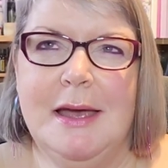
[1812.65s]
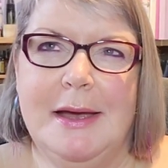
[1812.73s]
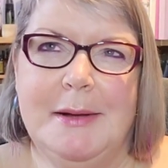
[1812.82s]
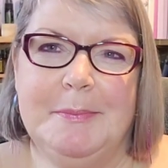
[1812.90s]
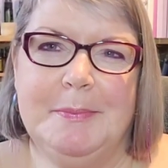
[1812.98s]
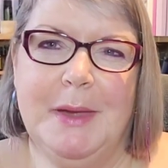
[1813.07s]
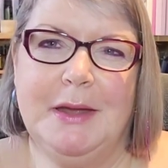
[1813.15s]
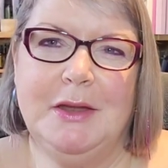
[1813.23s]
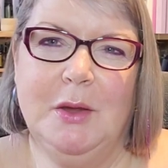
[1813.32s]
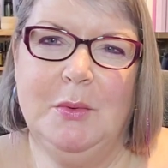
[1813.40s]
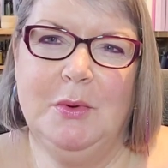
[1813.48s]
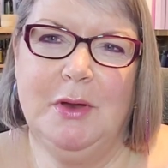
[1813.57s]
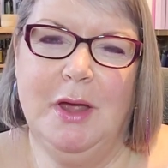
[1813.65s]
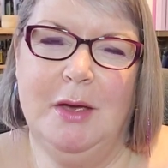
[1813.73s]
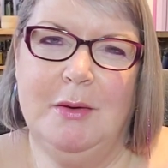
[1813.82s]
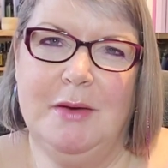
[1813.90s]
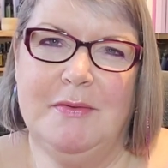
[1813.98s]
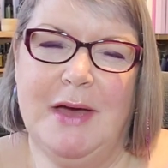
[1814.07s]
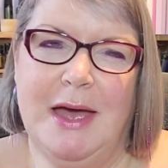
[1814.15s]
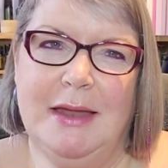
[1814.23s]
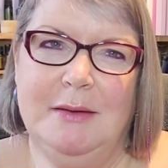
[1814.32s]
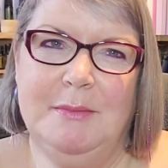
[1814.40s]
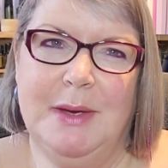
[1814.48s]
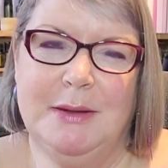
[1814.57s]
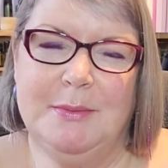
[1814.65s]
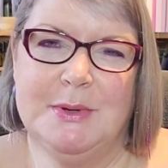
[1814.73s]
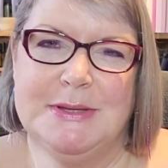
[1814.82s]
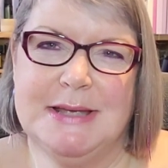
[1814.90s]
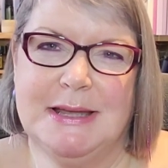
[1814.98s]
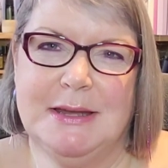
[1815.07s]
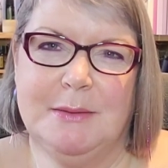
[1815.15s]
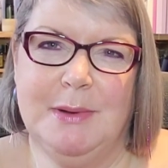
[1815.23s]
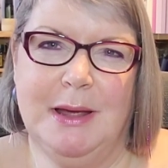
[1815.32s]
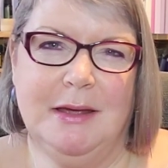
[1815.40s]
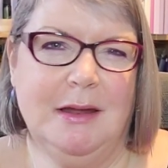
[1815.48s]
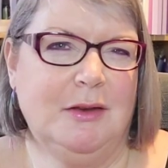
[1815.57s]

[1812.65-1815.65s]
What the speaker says: I don't know, if I hadn't made a poinsettia blanket,